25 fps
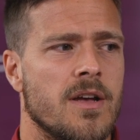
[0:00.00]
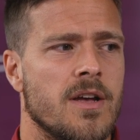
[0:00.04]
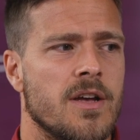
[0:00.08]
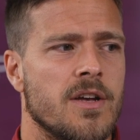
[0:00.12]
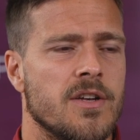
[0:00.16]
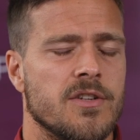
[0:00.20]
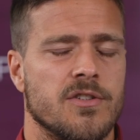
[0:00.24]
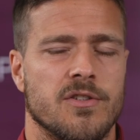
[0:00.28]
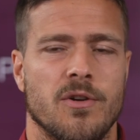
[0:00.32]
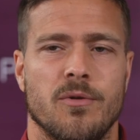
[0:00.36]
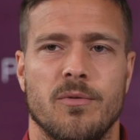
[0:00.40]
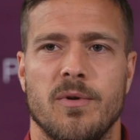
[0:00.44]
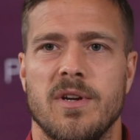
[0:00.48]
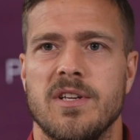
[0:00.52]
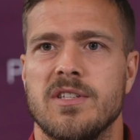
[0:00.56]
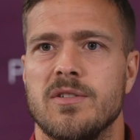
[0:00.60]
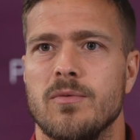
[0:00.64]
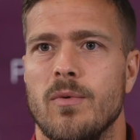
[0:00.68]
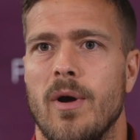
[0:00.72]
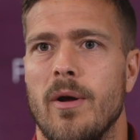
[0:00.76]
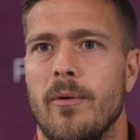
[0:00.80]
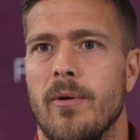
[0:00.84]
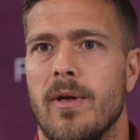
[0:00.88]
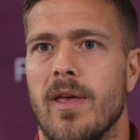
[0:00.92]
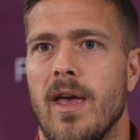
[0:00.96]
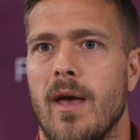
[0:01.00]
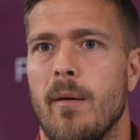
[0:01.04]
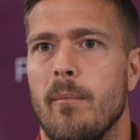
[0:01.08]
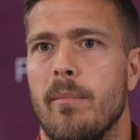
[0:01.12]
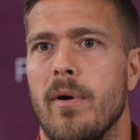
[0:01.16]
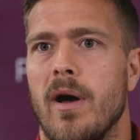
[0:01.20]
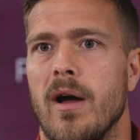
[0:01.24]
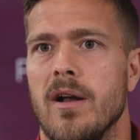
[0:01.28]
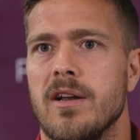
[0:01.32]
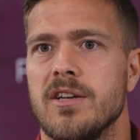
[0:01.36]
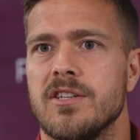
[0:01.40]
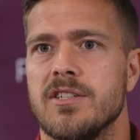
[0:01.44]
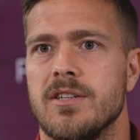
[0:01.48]
there's no reason why we can't
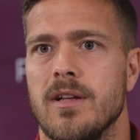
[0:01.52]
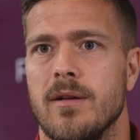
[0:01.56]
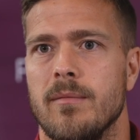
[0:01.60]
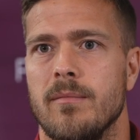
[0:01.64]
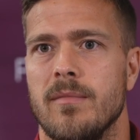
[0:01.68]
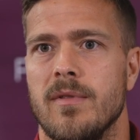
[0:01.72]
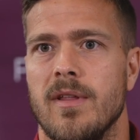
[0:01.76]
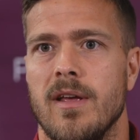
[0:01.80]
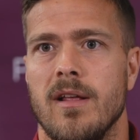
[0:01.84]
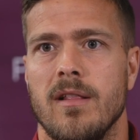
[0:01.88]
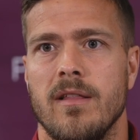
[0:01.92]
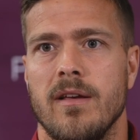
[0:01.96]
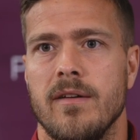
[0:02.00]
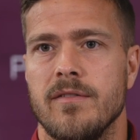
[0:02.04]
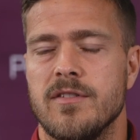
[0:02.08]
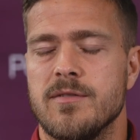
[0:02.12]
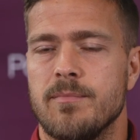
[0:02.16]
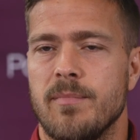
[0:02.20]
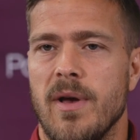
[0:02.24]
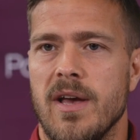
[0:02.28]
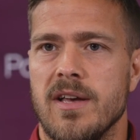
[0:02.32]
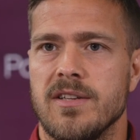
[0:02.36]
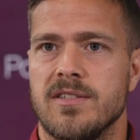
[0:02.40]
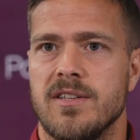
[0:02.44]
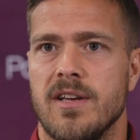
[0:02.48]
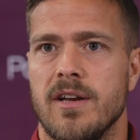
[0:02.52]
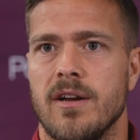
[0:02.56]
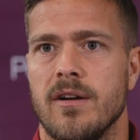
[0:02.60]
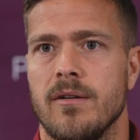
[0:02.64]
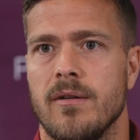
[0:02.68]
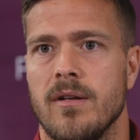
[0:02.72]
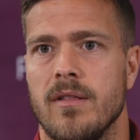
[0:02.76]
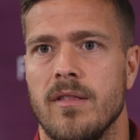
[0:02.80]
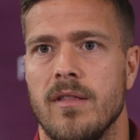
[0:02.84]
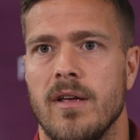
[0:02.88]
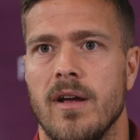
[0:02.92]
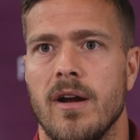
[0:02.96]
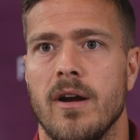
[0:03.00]
punish them. They leave space here
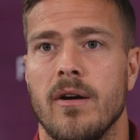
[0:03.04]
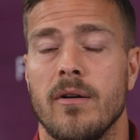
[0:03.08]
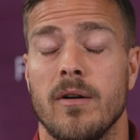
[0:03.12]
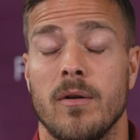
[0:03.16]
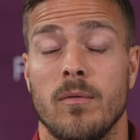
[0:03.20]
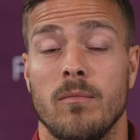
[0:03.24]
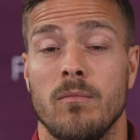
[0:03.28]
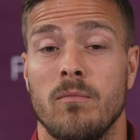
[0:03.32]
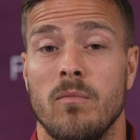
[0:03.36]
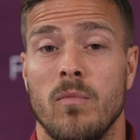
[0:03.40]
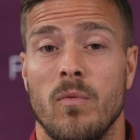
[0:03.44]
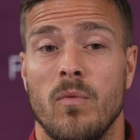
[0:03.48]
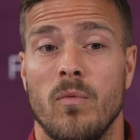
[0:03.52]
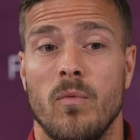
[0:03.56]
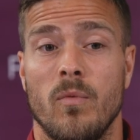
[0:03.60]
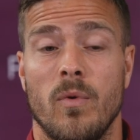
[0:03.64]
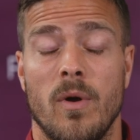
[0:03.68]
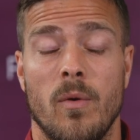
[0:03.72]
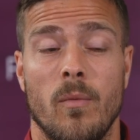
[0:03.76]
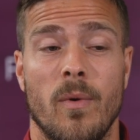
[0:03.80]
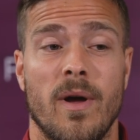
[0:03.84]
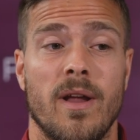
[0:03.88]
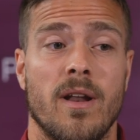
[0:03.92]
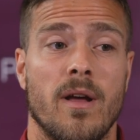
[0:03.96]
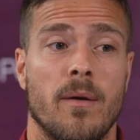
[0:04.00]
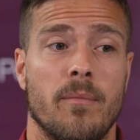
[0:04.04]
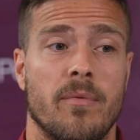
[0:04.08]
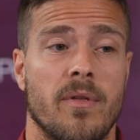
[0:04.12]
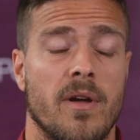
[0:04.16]
and there, and we went up